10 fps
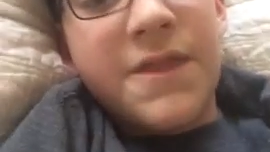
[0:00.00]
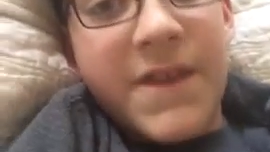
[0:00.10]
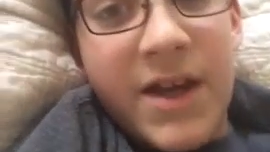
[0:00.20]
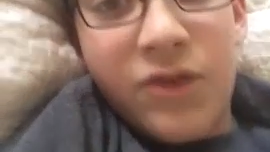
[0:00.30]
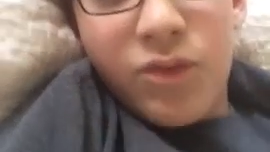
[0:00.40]
And
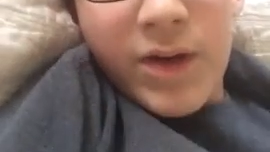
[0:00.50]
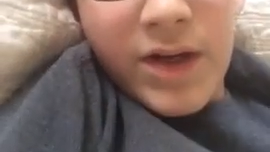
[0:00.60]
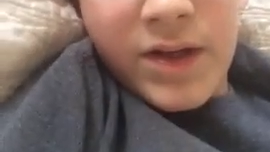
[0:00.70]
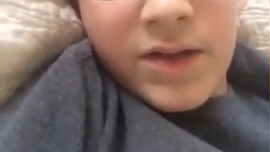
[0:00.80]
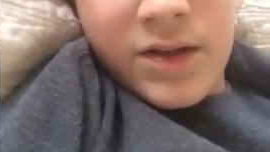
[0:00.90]
that's
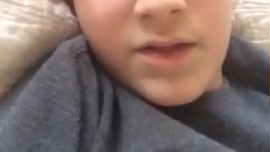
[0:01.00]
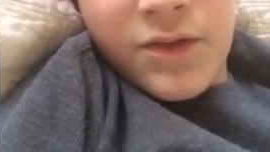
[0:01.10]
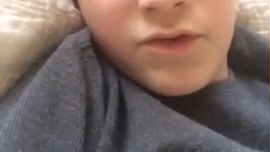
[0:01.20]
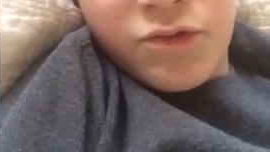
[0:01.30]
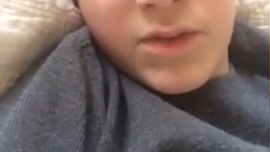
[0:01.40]
why
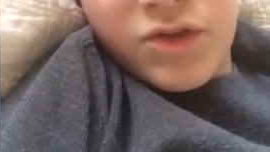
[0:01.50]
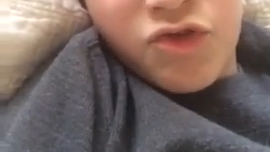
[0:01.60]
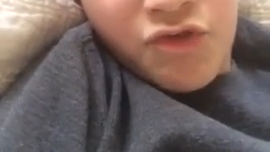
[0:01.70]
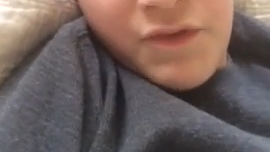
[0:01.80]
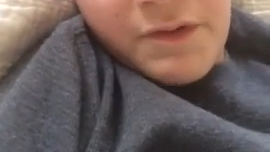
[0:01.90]
those are my
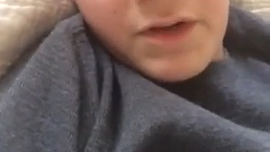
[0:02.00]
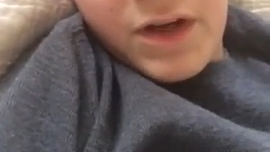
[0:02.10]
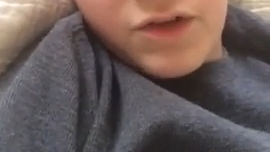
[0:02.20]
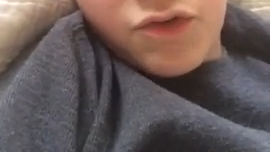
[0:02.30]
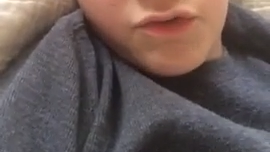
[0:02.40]
2 favorite
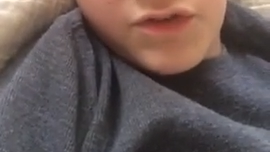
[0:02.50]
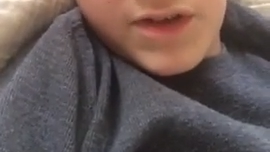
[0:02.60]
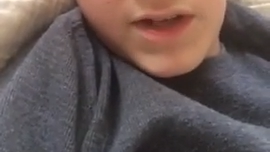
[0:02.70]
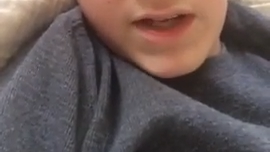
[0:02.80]
consoles